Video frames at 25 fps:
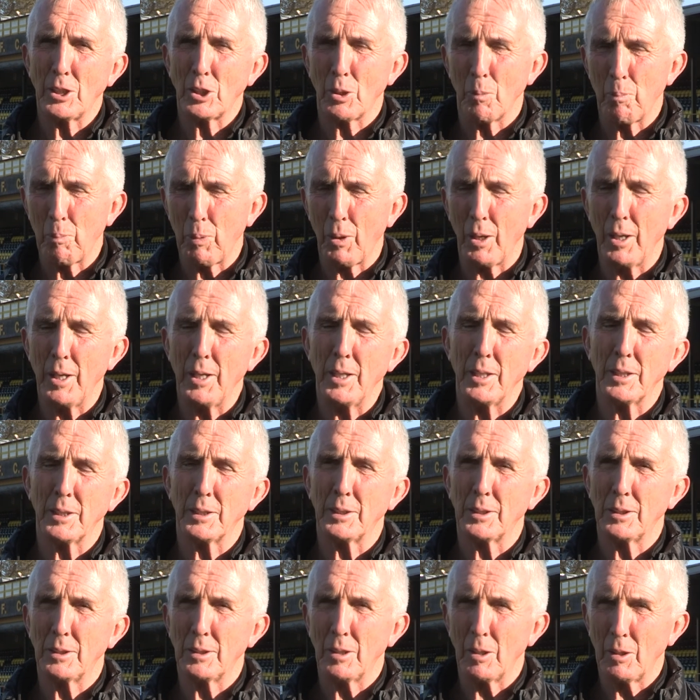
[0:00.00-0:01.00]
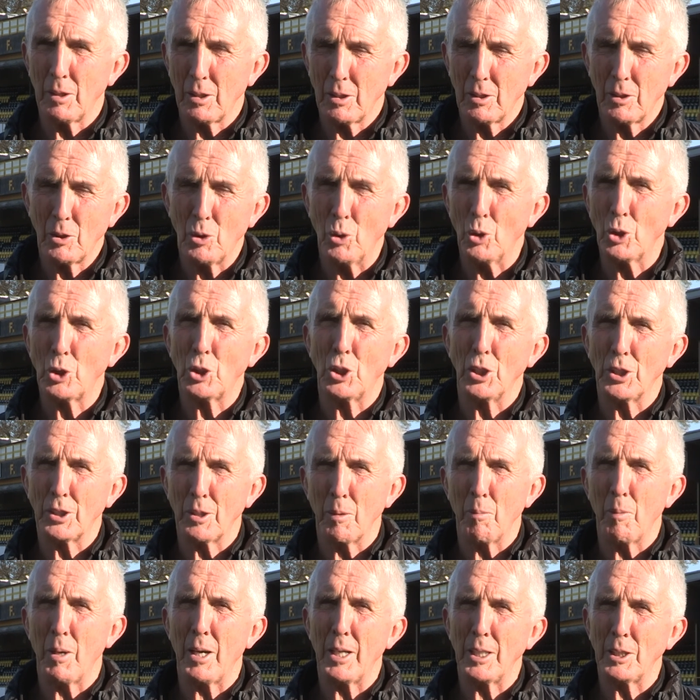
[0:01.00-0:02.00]
the players and the coaches
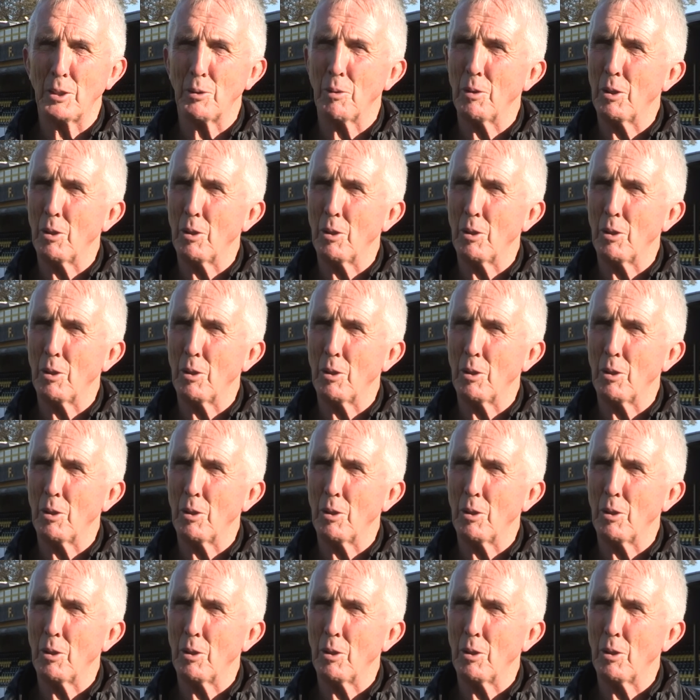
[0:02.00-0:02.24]
and management,